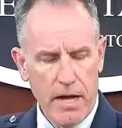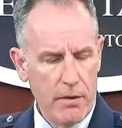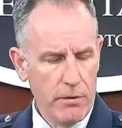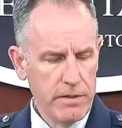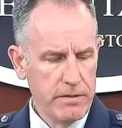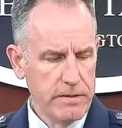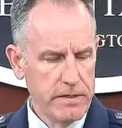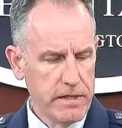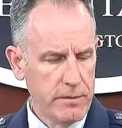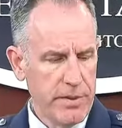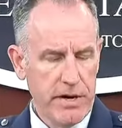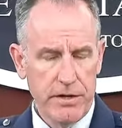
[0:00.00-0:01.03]
I, I would
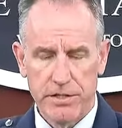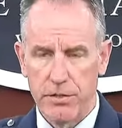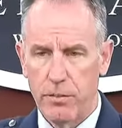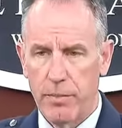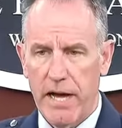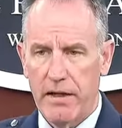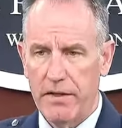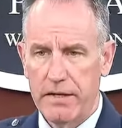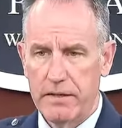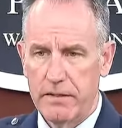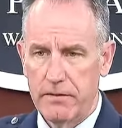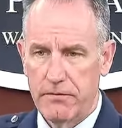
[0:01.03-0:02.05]
compare it to a pallet,
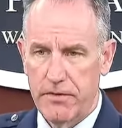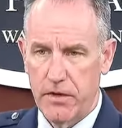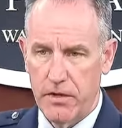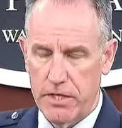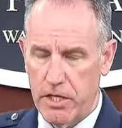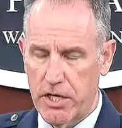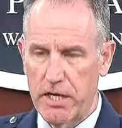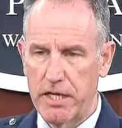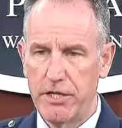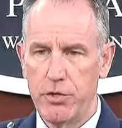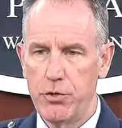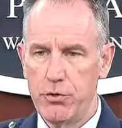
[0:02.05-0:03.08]
Phil. You're going to
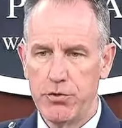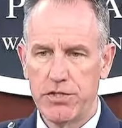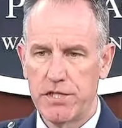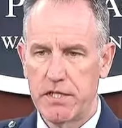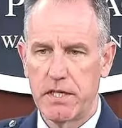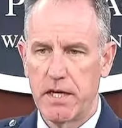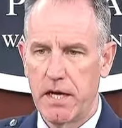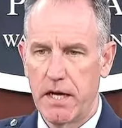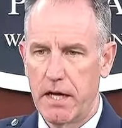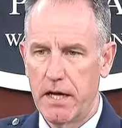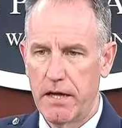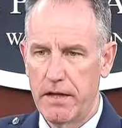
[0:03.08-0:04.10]
use
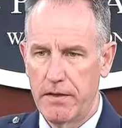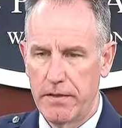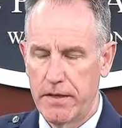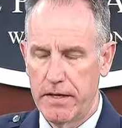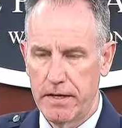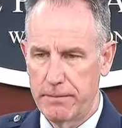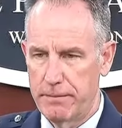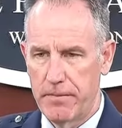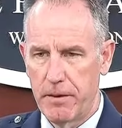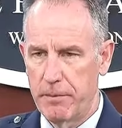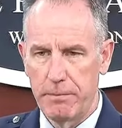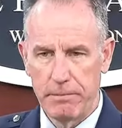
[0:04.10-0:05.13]
uh, the
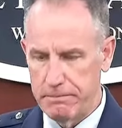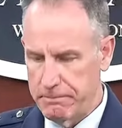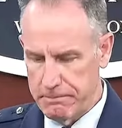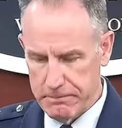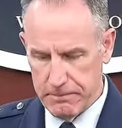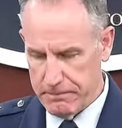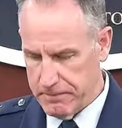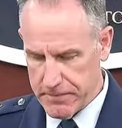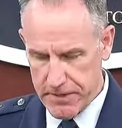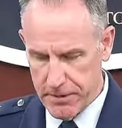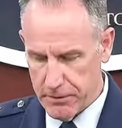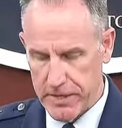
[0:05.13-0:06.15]
the
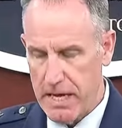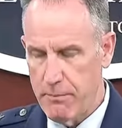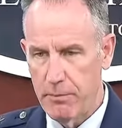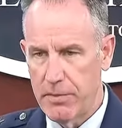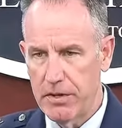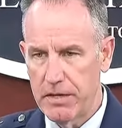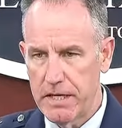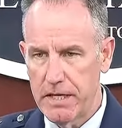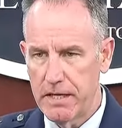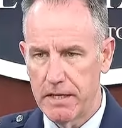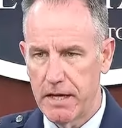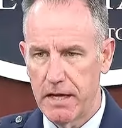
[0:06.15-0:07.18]
you know
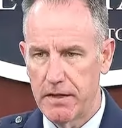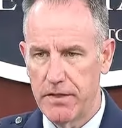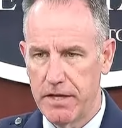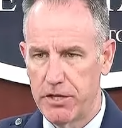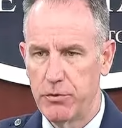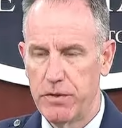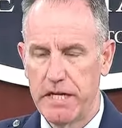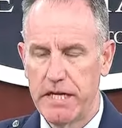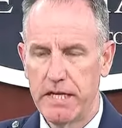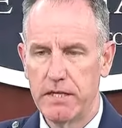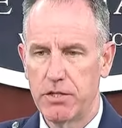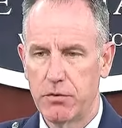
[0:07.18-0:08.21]
capability uh, that you
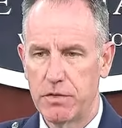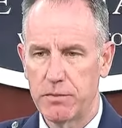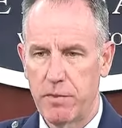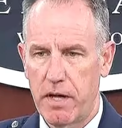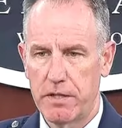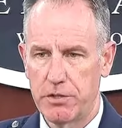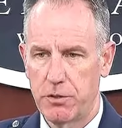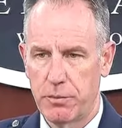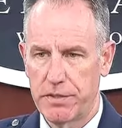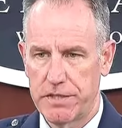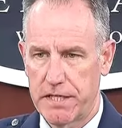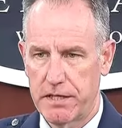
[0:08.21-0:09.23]
need to respond to a
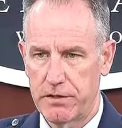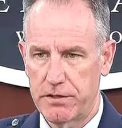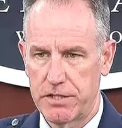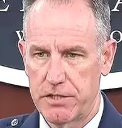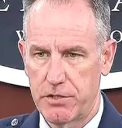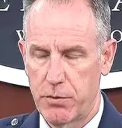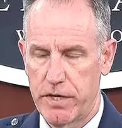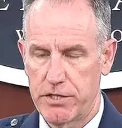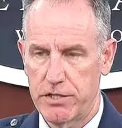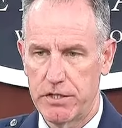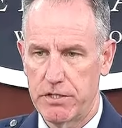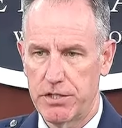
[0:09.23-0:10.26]
particular situation.